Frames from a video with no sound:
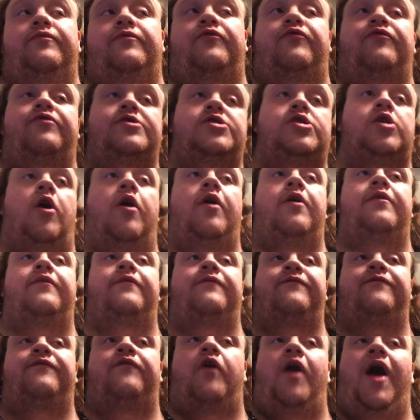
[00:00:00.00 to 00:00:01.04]

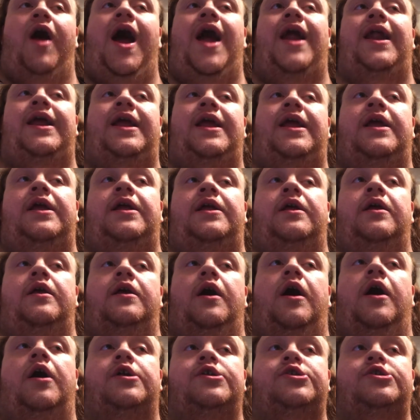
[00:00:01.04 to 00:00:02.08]
starting Friday,
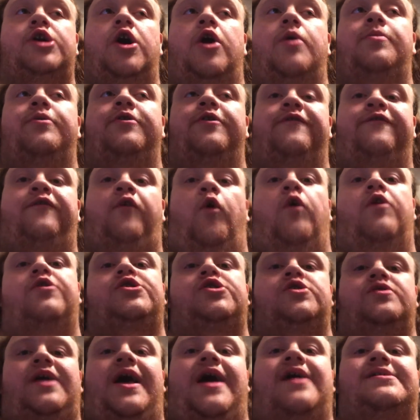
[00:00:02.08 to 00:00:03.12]
October the 4th,
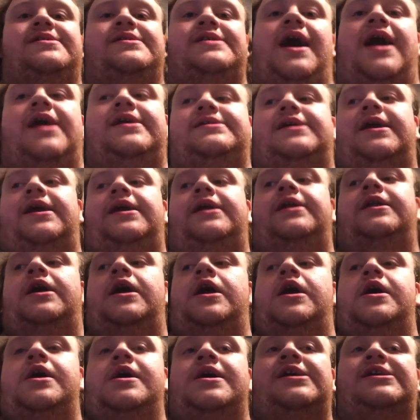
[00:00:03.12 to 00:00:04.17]
2019,
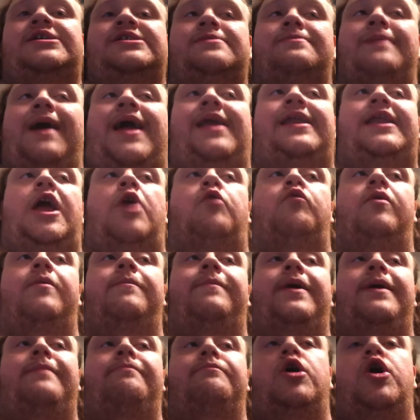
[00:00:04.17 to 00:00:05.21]
SmackDown will
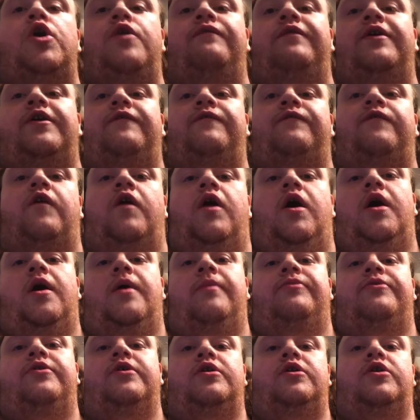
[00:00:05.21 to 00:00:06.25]
be moving
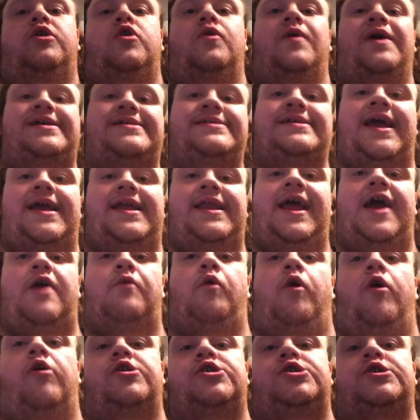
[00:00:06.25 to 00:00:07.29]
from the USA
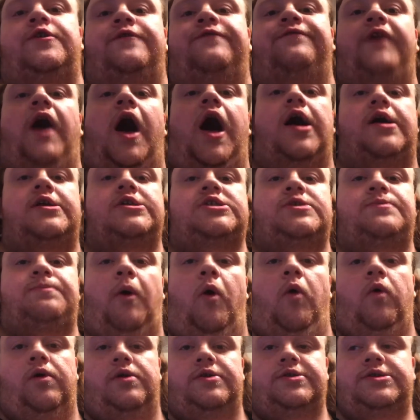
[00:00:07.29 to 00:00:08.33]
Network to Fox
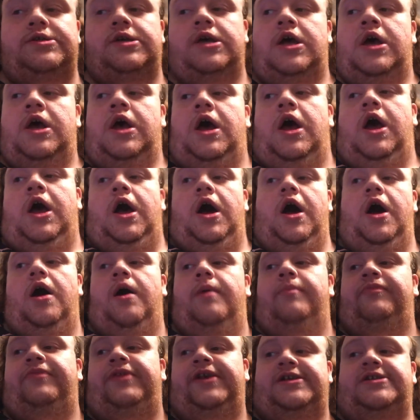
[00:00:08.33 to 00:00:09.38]
Sports.
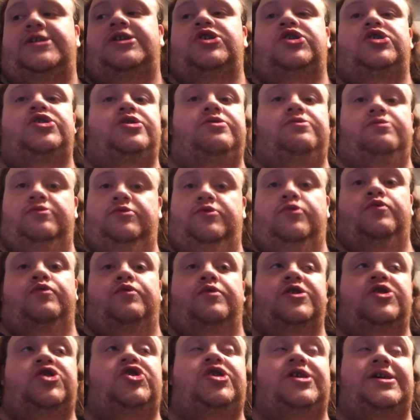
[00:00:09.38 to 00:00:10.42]
This
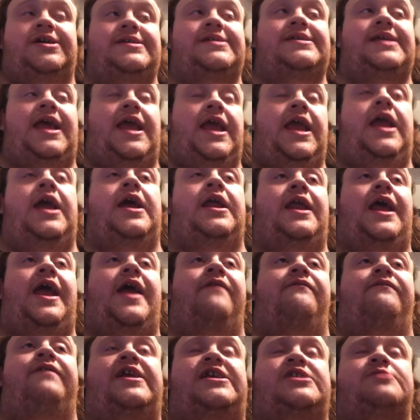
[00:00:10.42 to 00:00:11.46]
was just in,
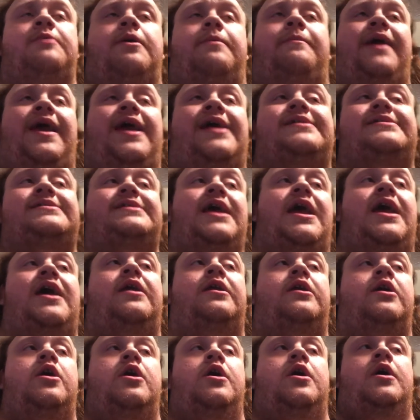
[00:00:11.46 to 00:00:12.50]
and Vince McMahon said